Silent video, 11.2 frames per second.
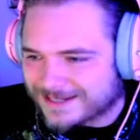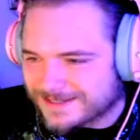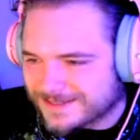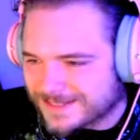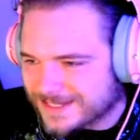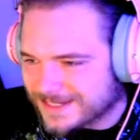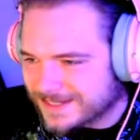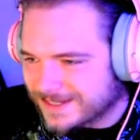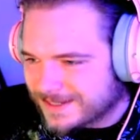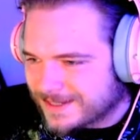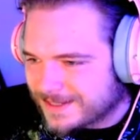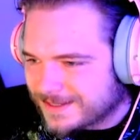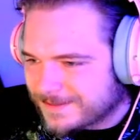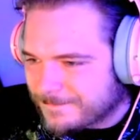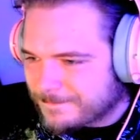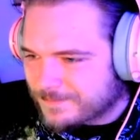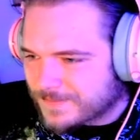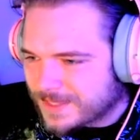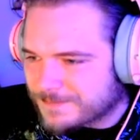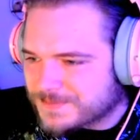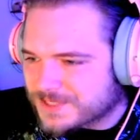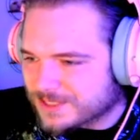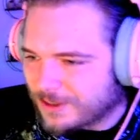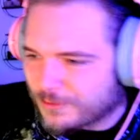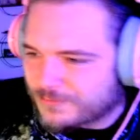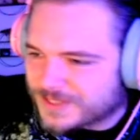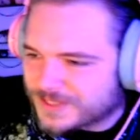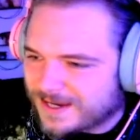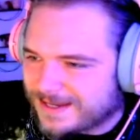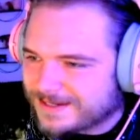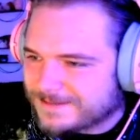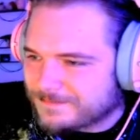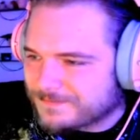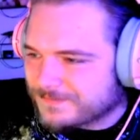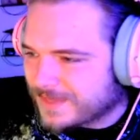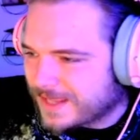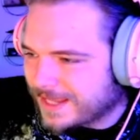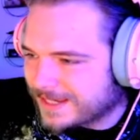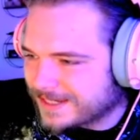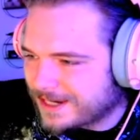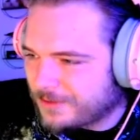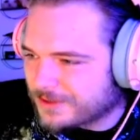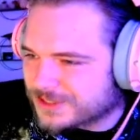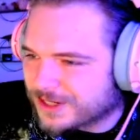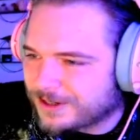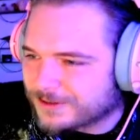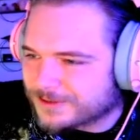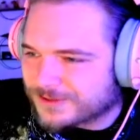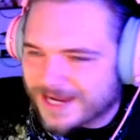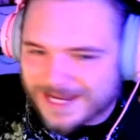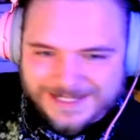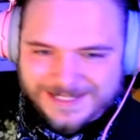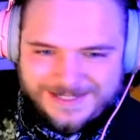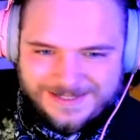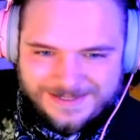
the Hypsilophodon hanging out in the tall grass.